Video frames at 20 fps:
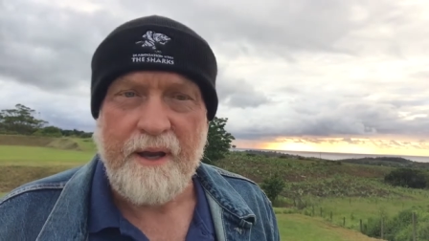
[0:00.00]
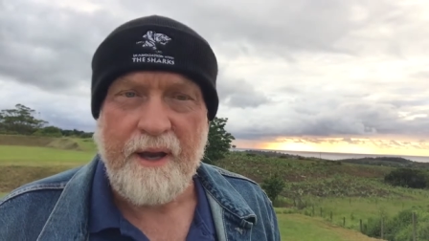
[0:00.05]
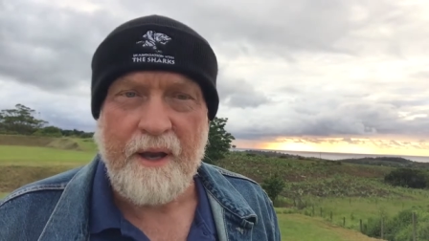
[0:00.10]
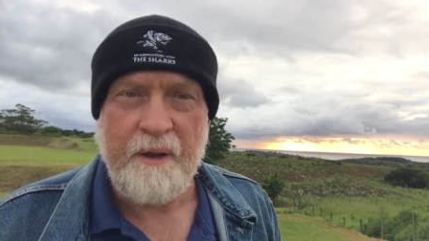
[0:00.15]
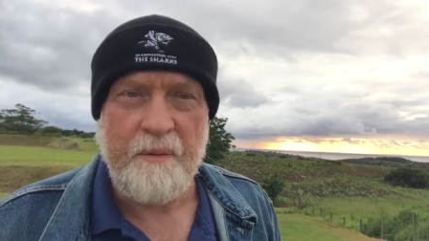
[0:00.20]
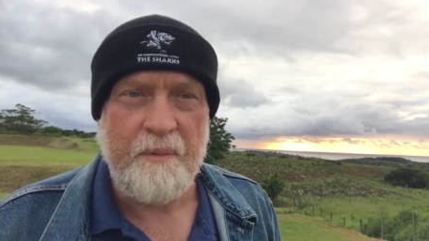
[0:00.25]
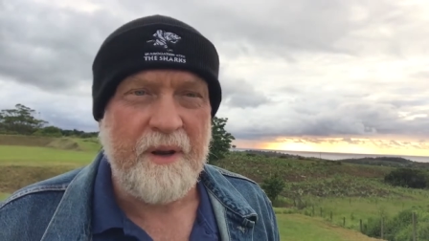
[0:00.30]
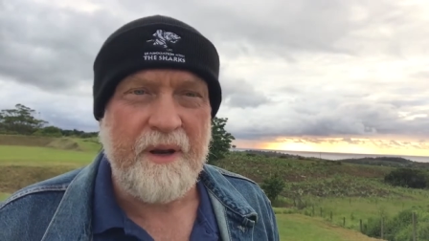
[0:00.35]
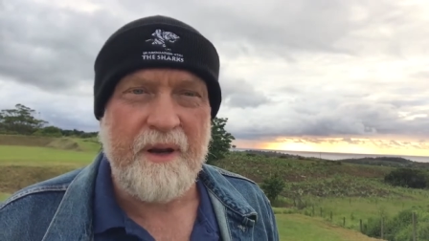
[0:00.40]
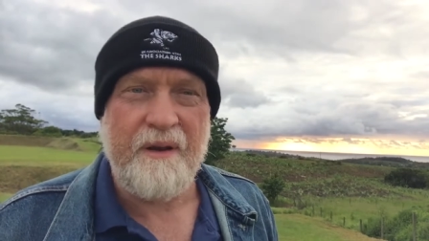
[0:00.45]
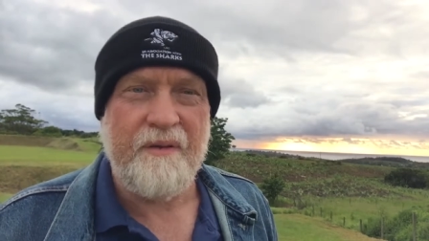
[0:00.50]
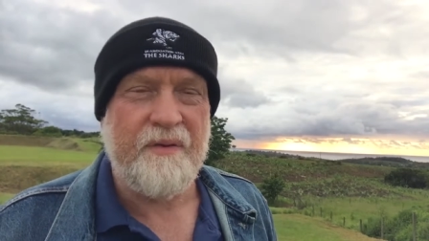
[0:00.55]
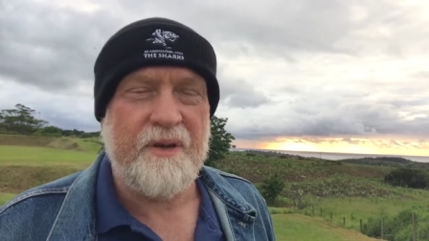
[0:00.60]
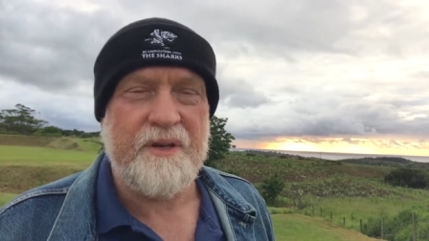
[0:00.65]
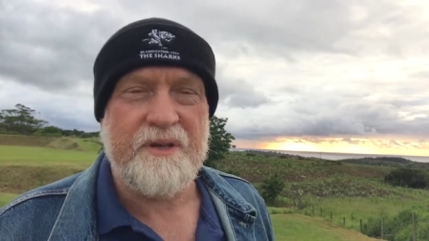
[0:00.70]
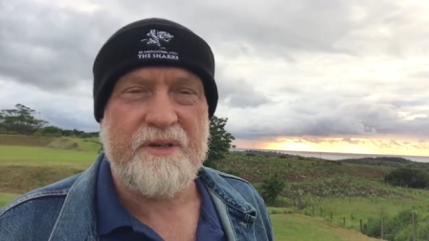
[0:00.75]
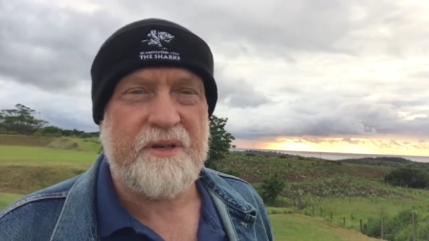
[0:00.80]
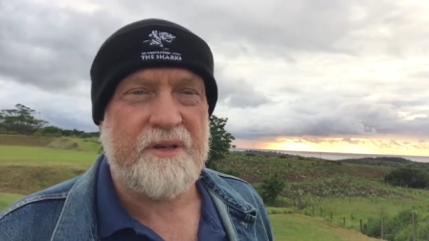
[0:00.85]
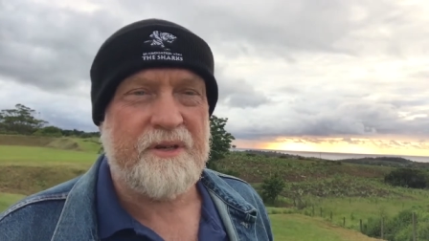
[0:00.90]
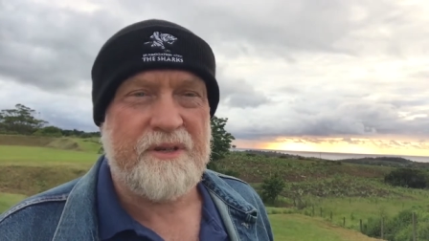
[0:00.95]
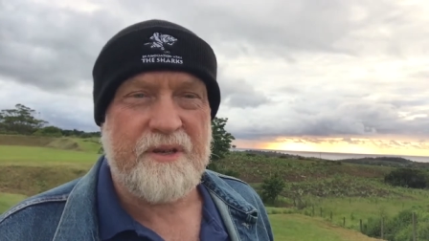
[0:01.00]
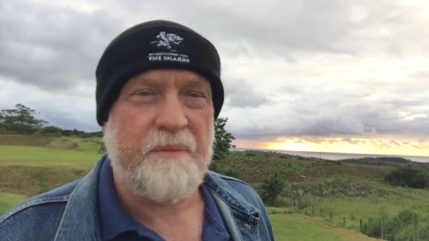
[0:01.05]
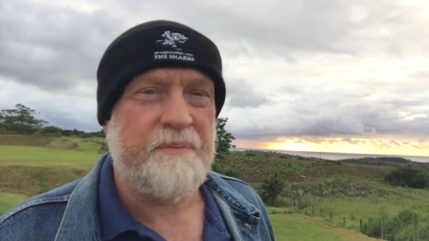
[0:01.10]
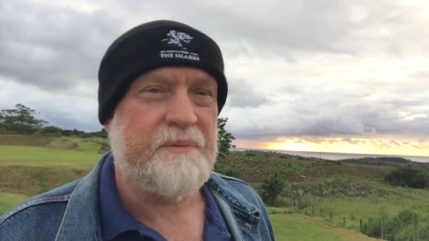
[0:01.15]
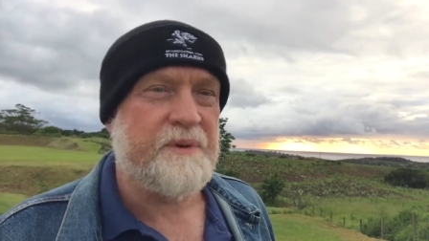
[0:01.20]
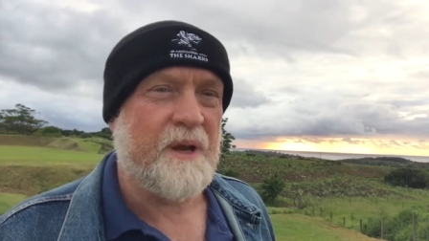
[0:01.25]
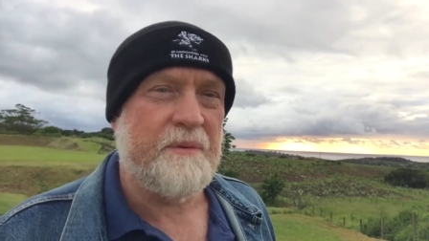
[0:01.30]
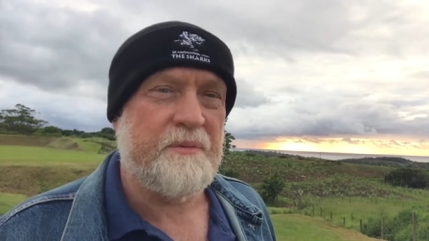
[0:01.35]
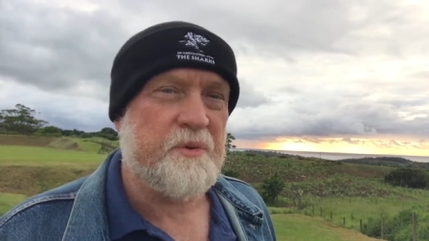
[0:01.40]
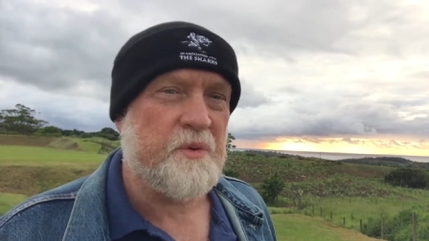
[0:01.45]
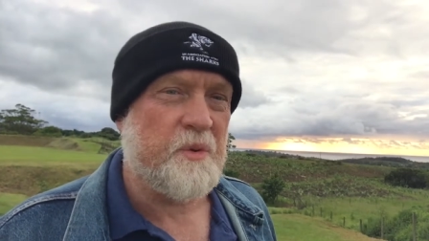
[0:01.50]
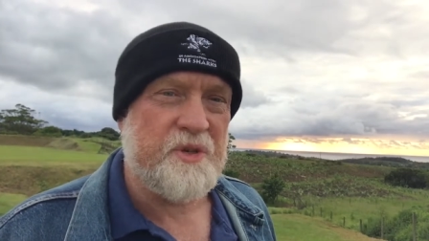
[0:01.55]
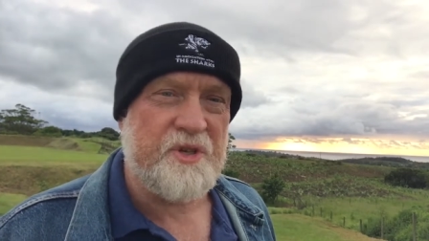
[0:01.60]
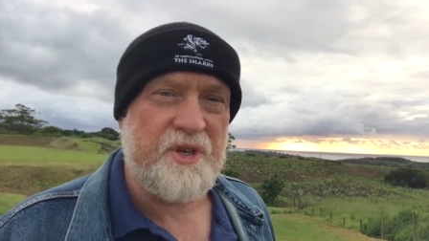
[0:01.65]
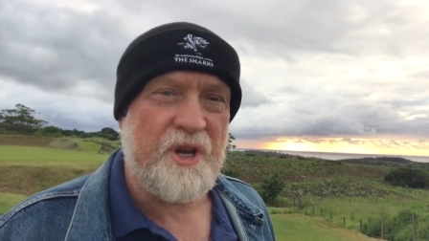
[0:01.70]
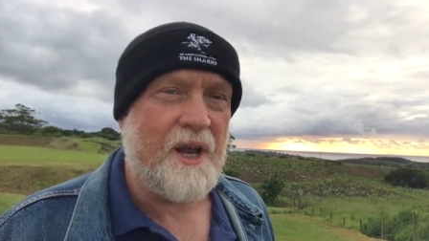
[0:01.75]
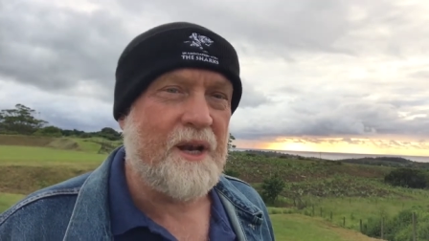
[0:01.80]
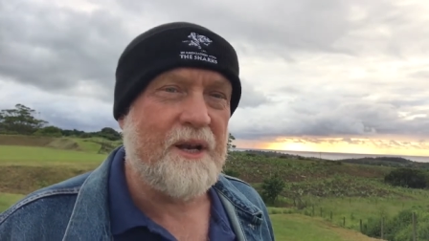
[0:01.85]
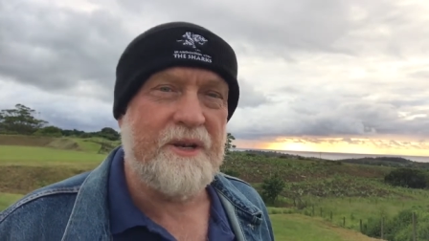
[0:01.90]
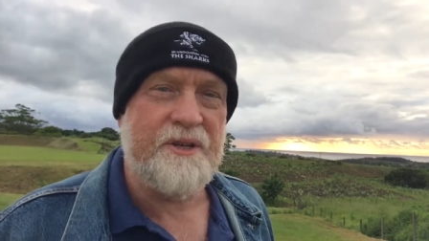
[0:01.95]
And many of us sometimes will
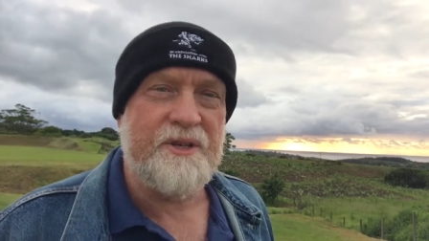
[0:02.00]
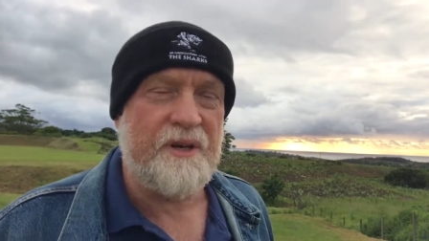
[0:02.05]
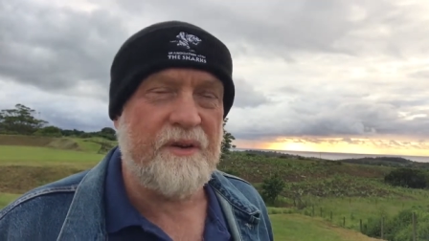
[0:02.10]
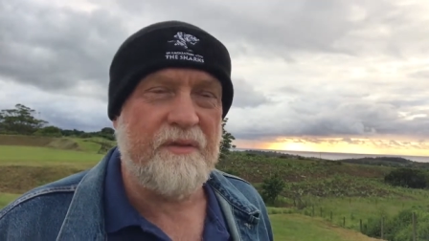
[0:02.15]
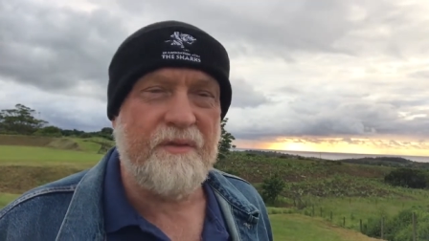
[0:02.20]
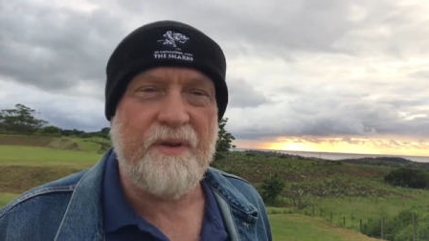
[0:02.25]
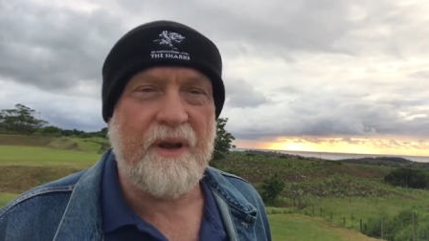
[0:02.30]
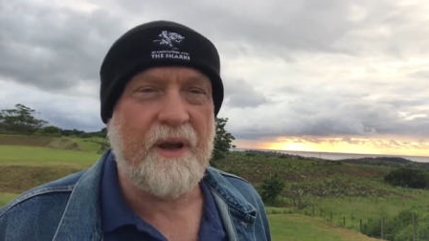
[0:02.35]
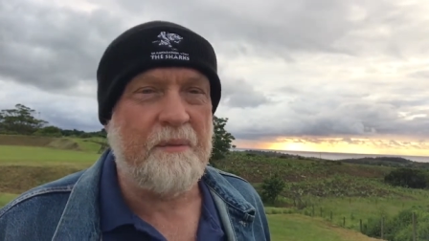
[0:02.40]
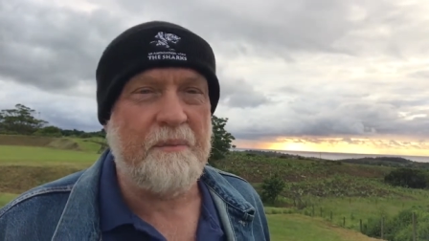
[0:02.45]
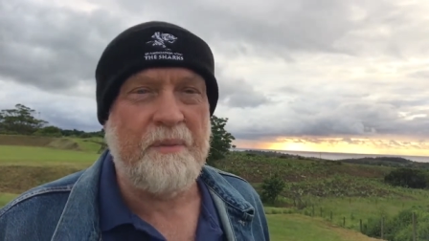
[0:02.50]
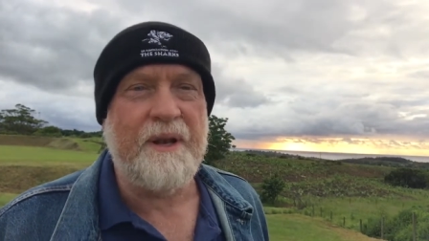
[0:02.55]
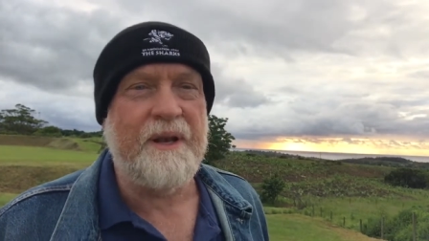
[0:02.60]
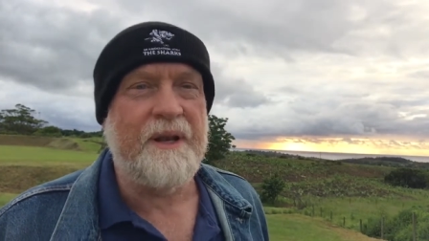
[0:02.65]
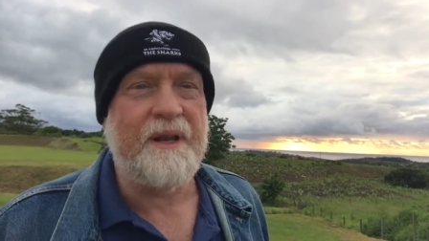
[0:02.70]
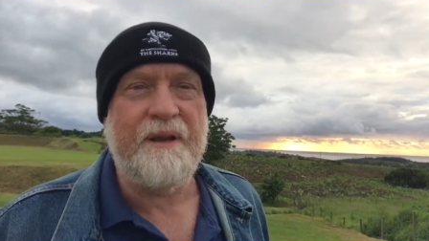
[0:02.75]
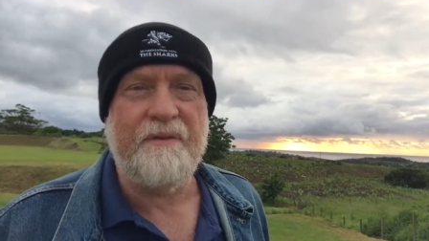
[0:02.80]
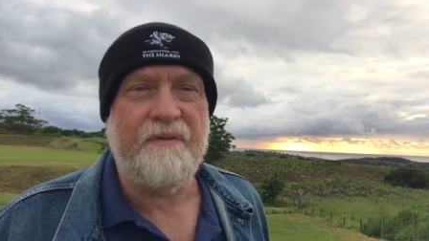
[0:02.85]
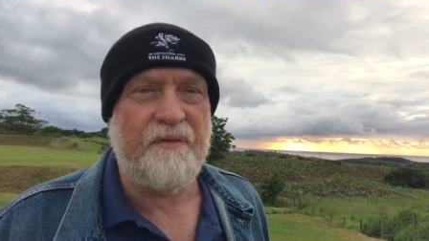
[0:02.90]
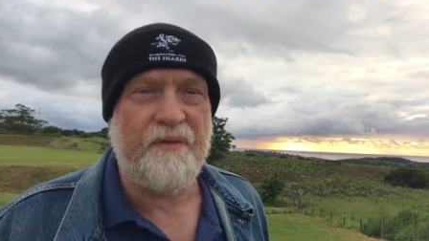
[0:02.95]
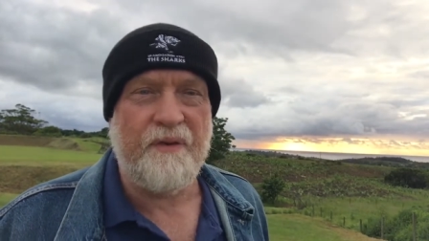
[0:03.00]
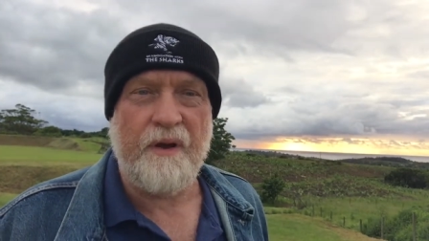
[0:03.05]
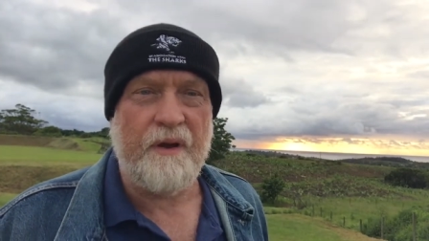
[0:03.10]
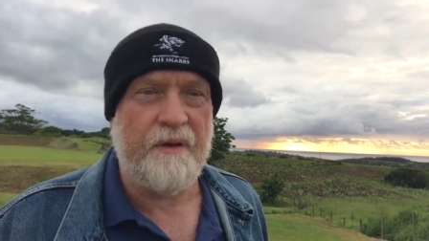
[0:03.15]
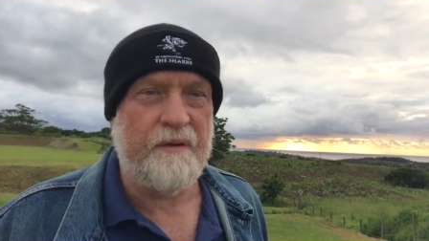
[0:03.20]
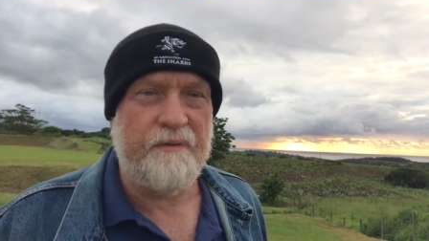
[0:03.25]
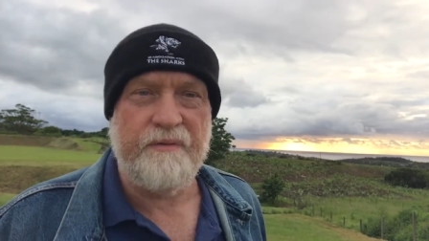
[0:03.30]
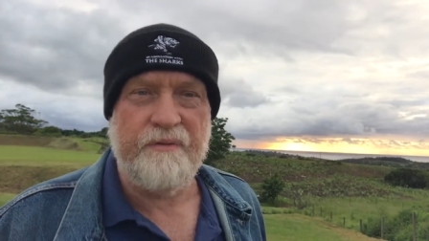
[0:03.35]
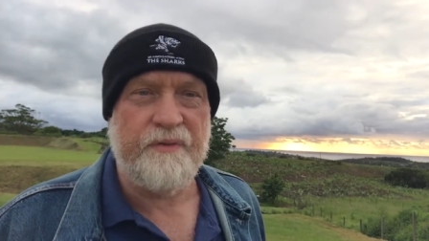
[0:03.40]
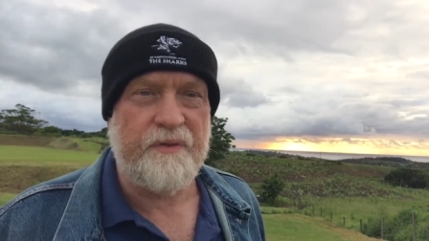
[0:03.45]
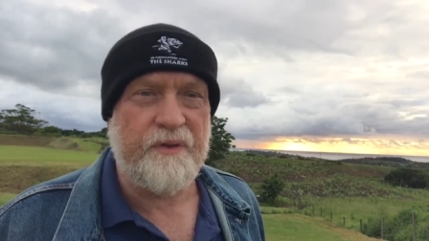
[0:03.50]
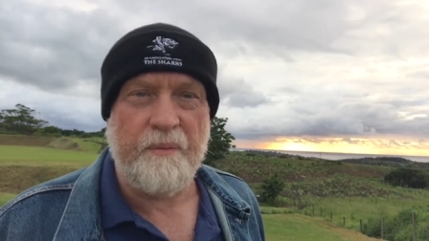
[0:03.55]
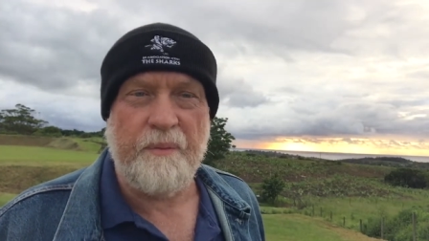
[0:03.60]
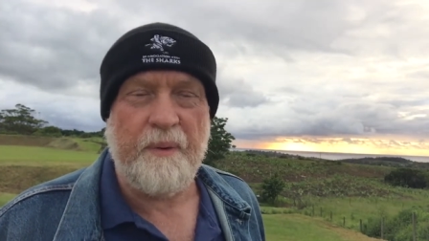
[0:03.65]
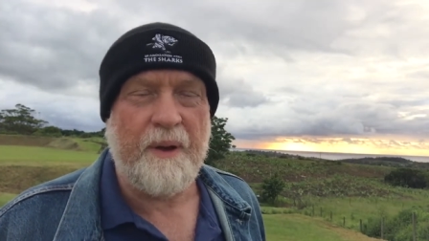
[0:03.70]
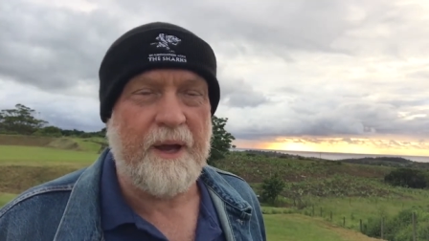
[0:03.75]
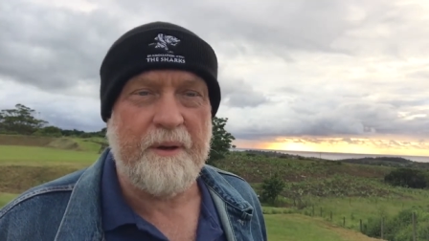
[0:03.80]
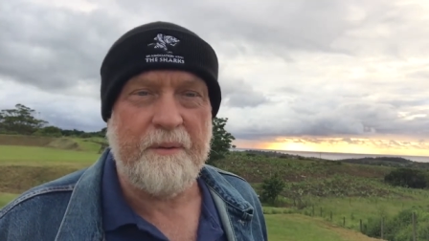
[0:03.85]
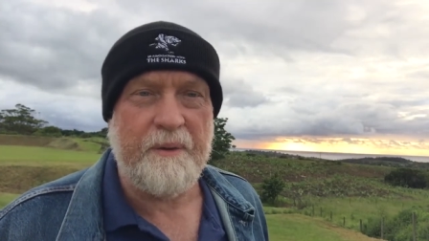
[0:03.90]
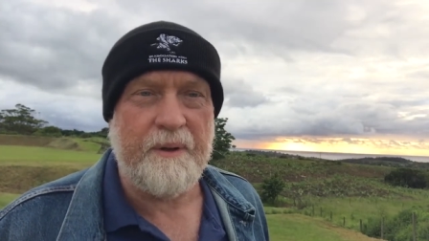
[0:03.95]
challenge even our belief of the
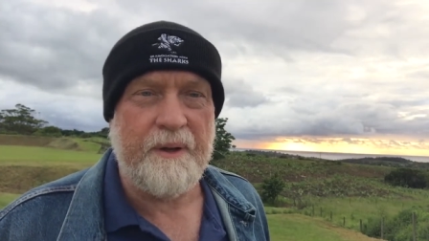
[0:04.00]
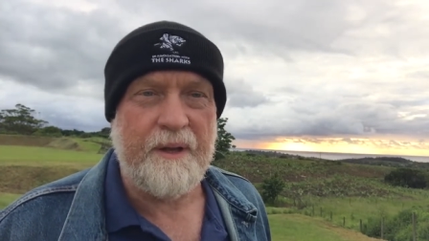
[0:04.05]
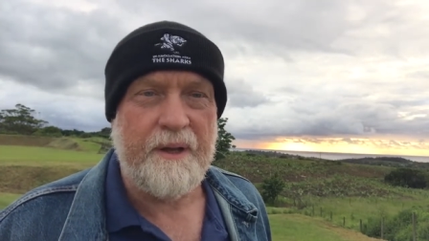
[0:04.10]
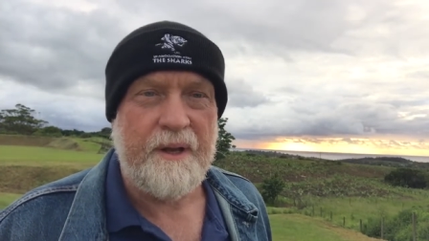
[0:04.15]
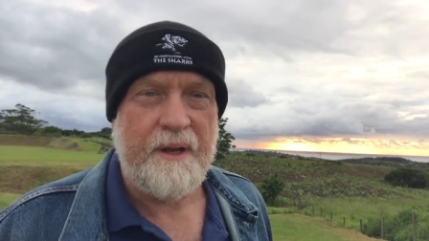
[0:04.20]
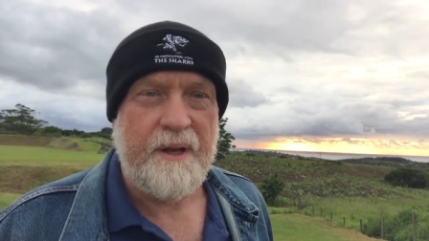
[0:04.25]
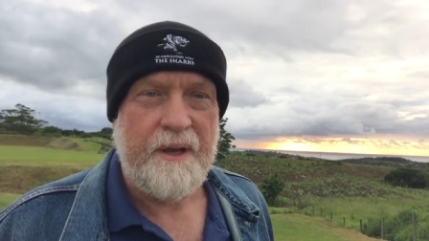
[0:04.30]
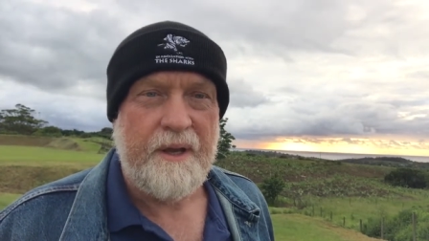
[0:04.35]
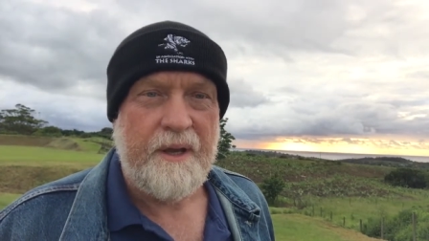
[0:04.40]
Bible.